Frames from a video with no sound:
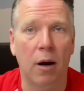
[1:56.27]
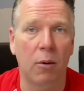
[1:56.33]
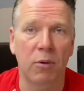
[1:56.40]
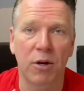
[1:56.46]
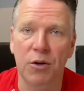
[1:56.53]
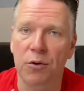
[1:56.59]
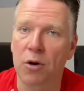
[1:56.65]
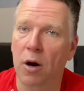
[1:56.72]

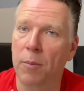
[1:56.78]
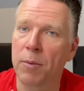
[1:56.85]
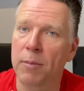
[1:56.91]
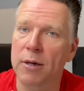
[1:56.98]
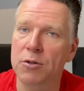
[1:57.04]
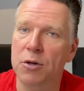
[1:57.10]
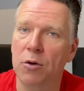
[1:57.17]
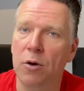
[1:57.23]
We do
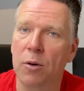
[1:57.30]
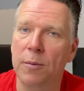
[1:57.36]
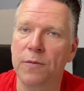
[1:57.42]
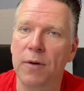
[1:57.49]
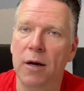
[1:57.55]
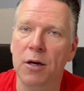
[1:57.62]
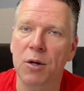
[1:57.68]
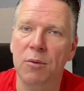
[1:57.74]
complimentary home
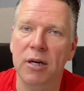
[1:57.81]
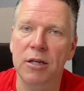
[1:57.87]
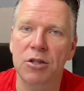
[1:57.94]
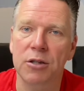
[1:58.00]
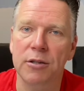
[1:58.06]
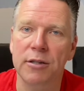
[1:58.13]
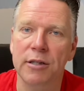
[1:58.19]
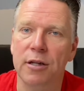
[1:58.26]

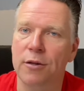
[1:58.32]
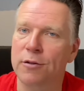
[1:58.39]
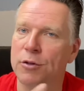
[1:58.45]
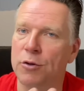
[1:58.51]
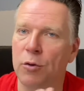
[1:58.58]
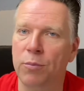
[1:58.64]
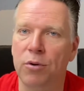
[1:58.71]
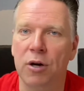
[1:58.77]
evaluations. There's
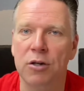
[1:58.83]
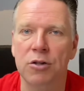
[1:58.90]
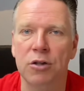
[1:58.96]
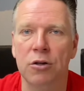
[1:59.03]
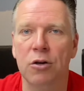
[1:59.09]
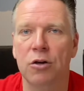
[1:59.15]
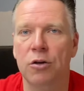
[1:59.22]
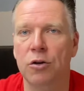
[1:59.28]
no
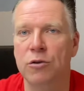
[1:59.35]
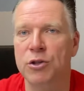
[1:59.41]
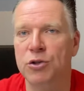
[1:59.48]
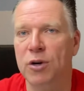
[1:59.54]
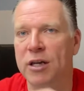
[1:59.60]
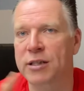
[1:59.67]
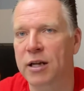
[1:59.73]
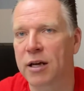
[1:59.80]
pressure, no
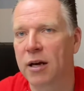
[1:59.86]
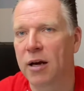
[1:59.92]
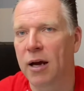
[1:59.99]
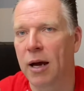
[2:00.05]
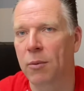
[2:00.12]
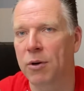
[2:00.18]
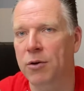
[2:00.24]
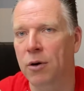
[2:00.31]
stress.
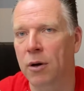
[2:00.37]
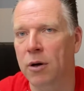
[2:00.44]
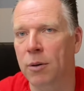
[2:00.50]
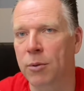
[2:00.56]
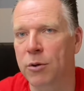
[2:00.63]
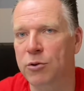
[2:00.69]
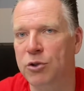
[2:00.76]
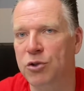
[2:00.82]
And we talk
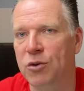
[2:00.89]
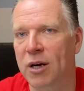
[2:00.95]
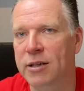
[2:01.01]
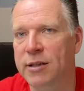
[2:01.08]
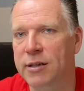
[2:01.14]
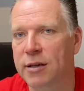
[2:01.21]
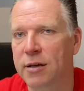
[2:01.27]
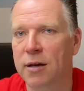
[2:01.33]
about
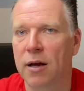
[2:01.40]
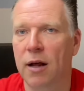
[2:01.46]
stress.